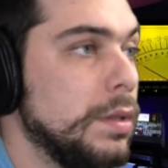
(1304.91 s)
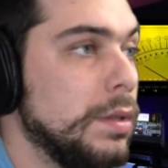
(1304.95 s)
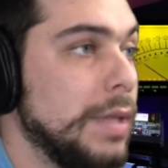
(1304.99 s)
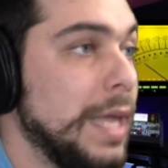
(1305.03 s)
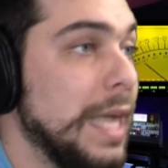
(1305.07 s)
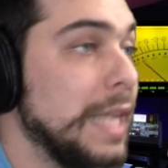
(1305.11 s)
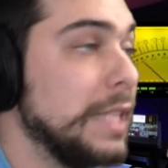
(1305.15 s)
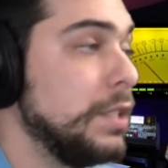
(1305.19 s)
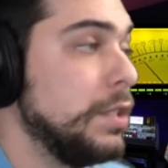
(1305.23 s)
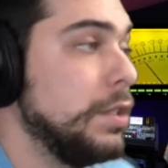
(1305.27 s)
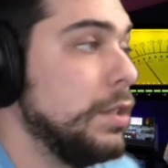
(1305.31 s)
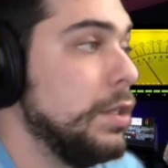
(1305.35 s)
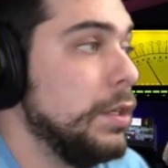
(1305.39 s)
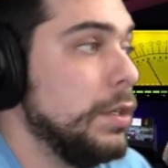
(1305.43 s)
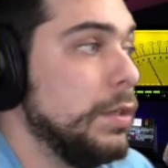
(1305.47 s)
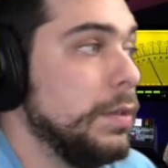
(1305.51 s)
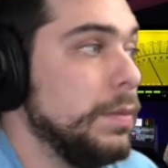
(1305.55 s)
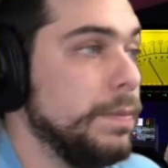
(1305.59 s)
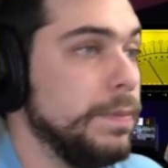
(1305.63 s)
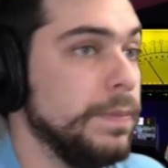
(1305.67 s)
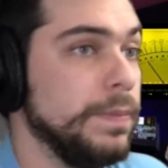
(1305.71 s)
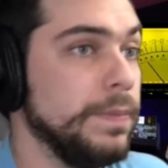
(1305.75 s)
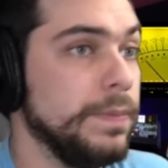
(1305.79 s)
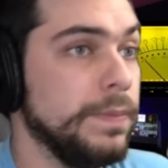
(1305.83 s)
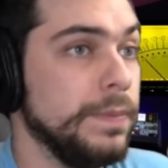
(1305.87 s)
That's
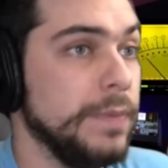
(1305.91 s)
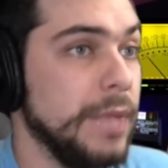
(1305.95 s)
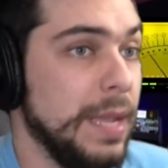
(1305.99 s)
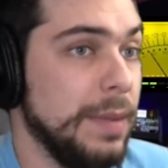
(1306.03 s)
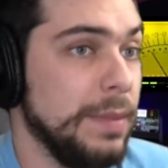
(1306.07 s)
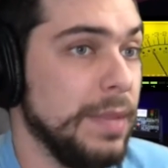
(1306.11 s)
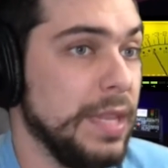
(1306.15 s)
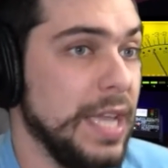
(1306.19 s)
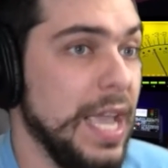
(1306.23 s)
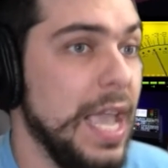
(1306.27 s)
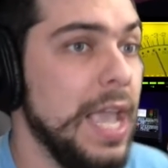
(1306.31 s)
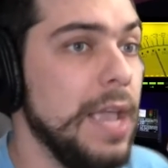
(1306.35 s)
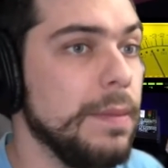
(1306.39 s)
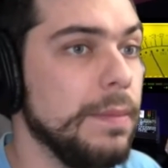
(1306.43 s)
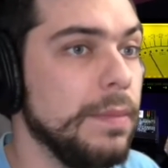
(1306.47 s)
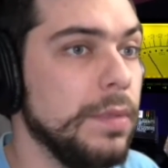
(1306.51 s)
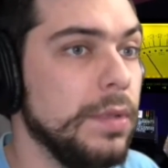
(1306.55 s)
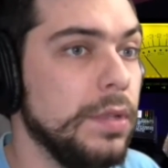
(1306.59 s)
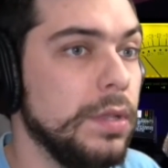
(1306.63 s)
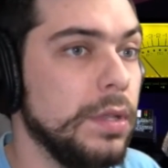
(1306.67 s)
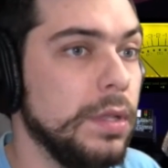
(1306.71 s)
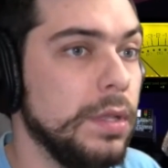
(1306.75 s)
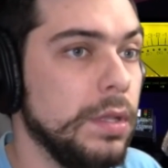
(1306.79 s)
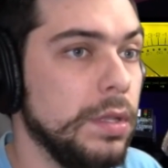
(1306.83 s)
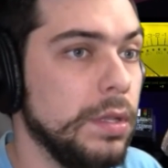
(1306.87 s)
the name of the game.
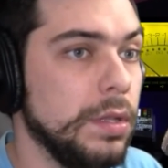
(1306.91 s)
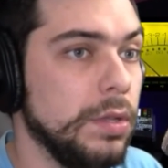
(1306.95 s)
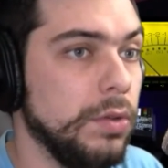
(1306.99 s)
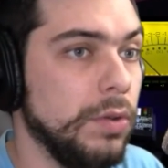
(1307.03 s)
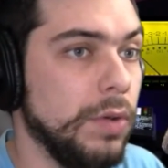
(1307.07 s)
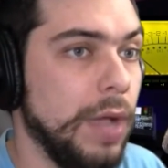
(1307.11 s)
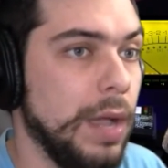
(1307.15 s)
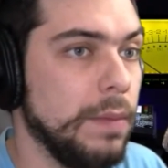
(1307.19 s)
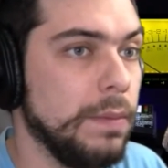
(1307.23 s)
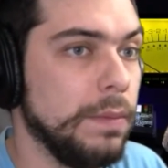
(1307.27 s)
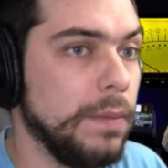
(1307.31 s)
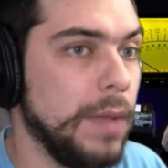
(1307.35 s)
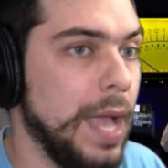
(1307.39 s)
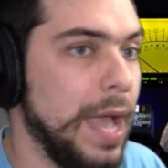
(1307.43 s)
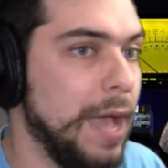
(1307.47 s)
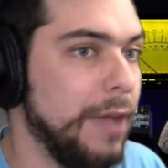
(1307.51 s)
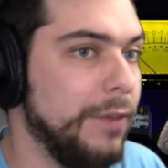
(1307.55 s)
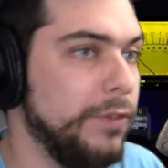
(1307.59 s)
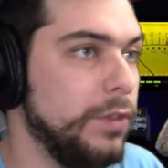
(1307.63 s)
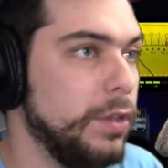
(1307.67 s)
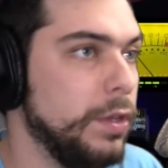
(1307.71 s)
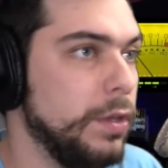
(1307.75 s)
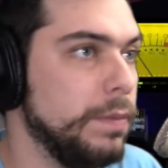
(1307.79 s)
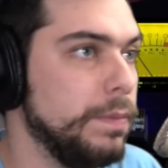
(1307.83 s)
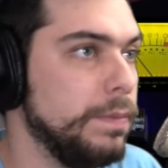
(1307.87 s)
You
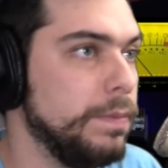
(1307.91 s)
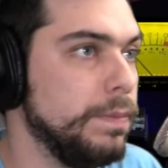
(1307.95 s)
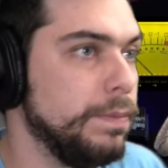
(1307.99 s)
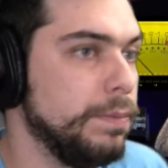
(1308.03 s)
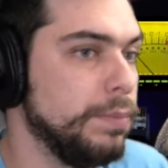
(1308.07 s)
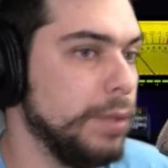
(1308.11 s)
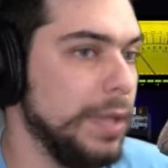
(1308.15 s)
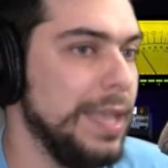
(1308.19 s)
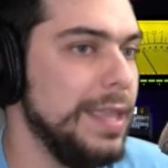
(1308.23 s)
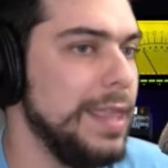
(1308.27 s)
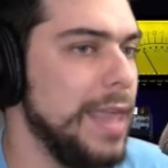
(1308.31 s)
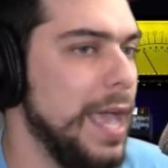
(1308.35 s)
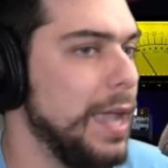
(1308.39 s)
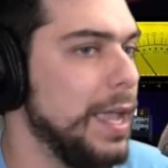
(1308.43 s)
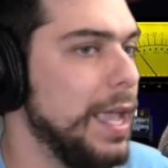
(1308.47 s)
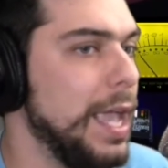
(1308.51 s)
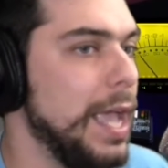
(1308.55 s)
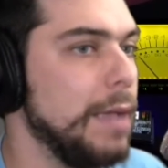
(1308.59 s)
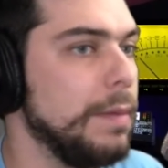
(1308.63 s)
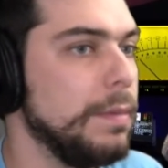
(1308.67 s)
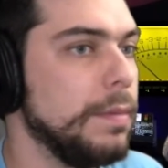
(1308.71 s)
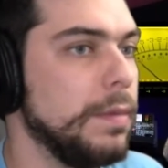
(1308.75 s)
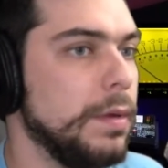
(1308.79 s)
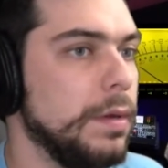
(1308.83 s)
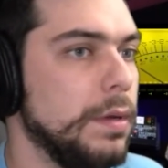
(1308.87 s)
have to play that
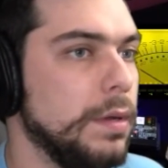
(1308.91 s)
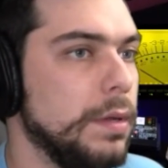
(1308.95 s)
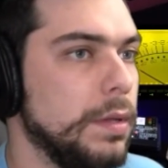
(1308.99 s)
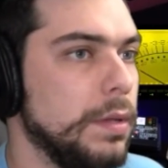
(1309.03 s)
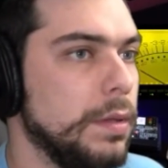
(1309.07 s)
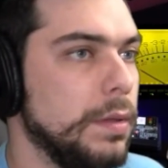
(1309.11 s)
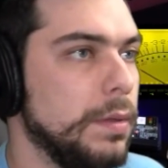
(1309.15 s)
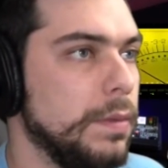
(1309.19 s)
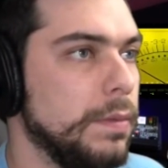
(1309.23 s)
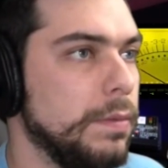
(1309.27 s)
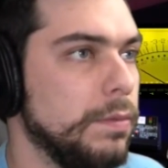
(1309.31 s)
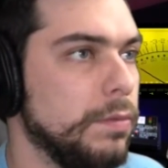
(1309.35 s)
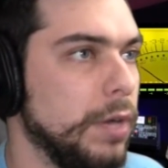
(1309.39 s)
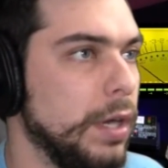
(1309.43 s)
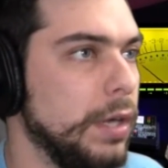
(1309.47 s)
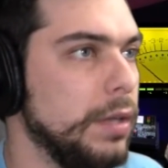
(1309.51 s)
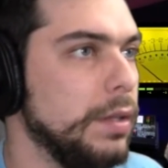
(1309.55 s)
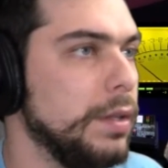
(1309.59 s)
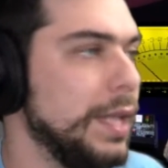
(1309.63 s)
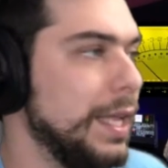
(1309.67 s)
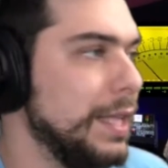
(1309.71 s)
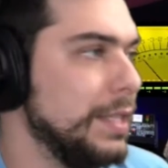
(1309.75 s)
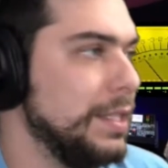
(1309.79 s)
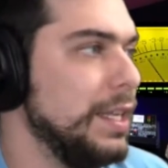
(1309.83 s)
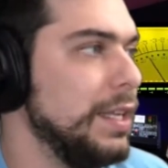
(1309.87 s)
game,
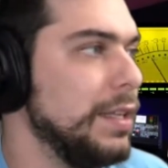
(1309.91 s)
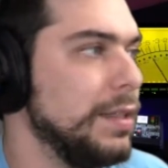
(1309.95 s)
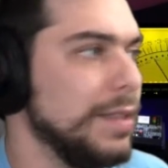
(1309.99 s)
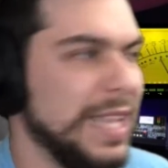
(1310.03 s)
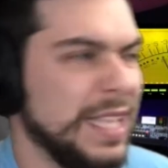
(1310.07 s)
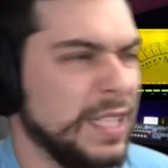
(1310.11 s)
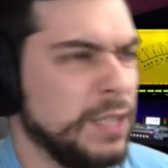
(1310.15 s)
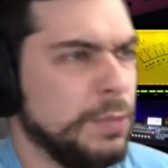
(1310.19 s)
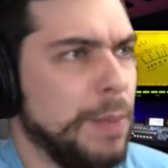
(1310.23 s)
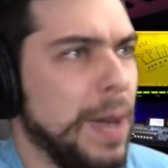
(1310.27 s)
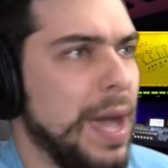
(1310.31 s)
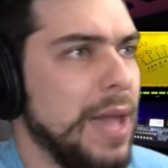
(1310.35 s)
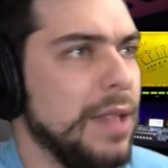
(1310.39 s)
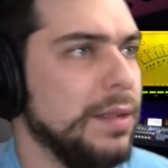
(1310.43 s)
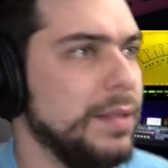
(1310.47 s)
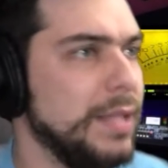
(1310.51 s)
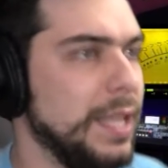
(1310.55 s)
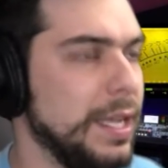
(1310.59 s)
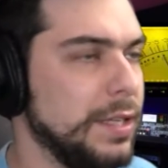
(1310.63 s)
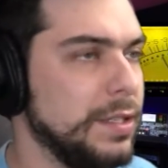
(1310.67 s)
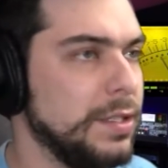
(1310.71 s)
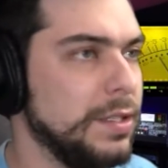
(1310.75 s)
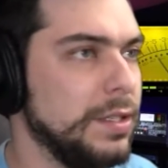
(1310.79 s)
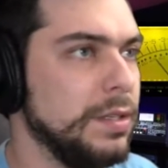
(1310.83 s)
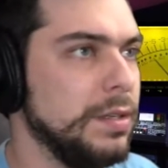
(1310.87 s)
right? That's it. That's
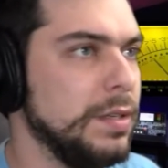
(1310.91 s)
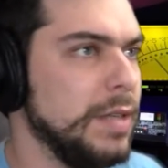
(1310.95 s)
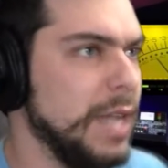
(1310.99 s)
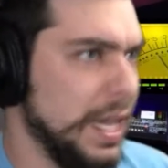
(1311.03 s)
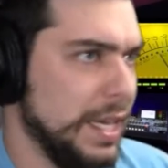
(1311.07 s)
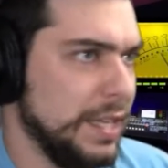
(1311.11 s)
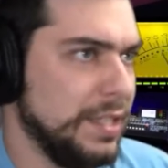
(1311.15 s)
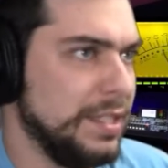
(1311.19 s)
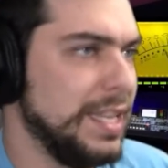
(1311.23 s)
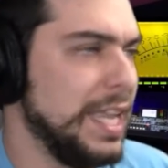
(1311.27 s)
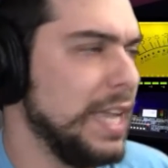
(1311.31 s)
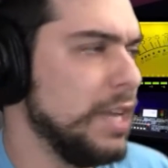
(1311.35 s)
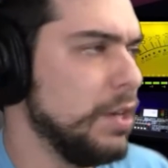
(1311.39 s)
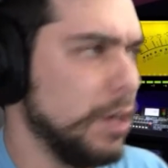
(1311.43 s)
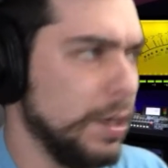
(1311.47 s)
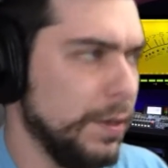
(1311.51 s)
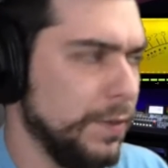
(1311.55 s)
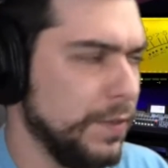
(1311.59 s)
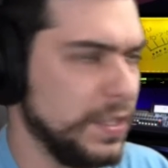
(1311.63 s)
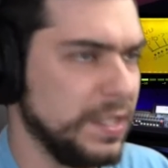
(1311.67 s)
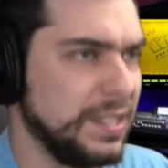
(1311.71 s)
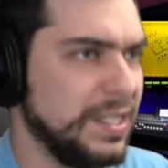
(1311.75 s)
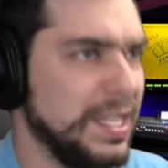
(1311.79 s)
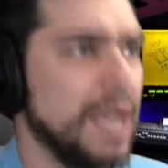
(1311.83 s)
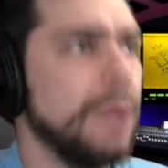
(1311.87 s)
politics. You got to stay in
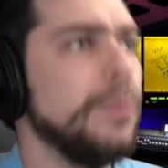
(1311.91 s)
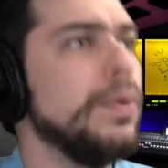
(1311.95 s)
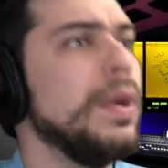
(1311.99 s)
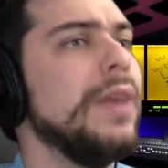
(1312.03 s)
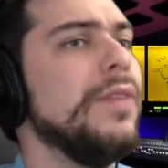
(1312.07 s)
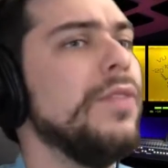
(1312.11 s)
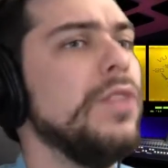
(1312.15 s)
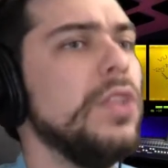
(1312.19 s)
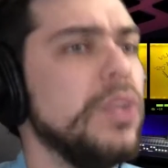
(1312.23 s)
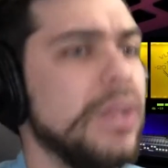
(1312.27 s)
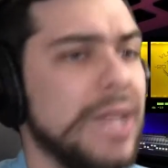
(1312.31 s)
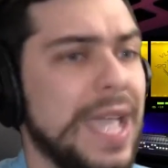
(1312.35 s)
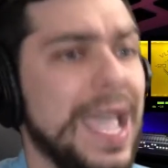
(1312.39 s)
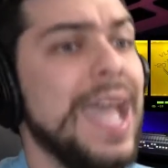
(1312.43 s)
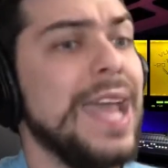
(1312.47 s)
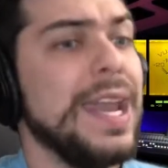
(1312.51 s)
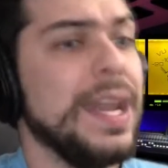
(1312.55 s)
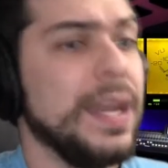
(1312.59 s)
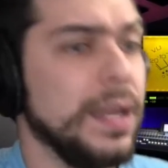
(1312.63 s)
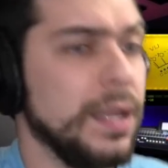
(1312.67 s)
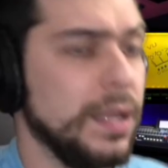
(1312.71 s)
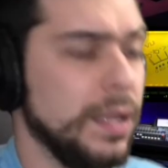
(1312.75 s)
office. Say whatever you can